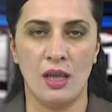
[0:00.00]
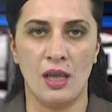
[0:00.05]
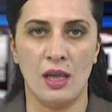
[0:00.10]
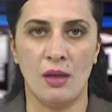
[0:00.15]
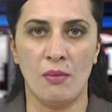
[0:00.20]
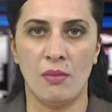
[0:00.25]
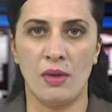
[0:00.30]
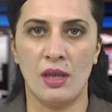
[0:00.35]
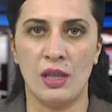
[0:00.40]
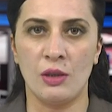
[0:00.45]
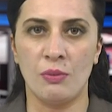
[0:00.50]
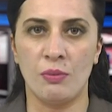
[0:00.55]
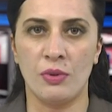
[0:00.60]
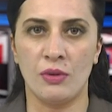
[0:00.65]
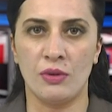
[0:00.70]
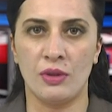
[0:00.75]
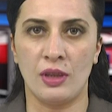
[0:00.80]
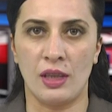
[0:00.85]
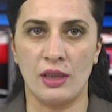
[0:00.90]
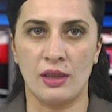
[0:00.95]
A march
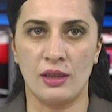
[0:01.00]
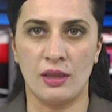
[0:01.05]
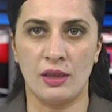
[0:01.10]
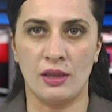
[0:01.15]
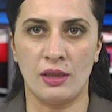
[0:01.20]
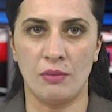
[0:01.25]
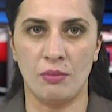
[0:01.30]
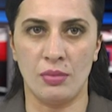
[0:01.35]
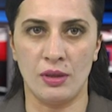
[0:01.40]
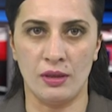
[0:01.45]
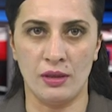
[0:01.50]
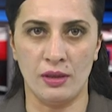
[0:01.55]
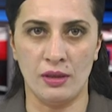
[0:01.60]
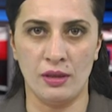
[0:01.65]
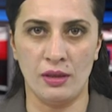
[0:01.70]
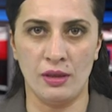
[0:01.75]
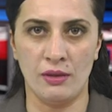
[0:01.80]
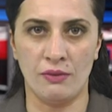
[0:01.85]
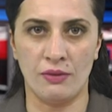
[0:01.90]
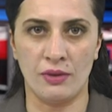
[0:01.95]
protest in
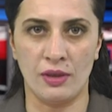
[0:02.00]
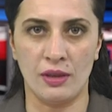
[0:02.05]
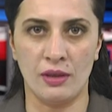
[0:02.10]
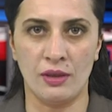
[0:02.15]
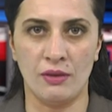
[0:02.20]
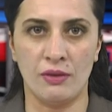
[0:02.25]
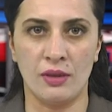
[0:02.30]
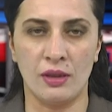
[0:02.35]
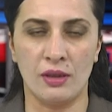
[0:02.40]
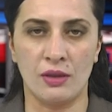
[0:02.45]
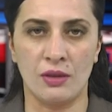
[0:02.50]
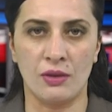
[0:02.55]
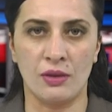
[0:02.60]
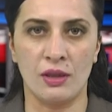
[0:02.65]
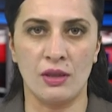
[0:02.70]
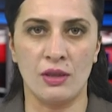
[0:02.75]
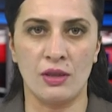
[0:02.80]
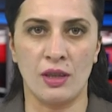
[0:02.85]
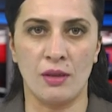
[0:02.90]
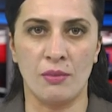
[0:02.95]
Tbilisi in front of the
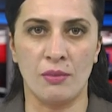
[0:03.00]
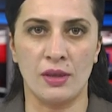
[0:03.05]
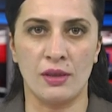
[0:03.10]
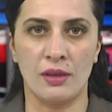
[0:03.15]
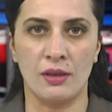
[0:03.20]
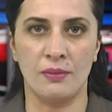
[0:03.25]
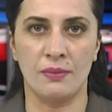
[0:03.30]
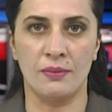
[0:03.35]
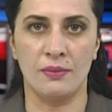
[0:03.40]
Turkish embassy.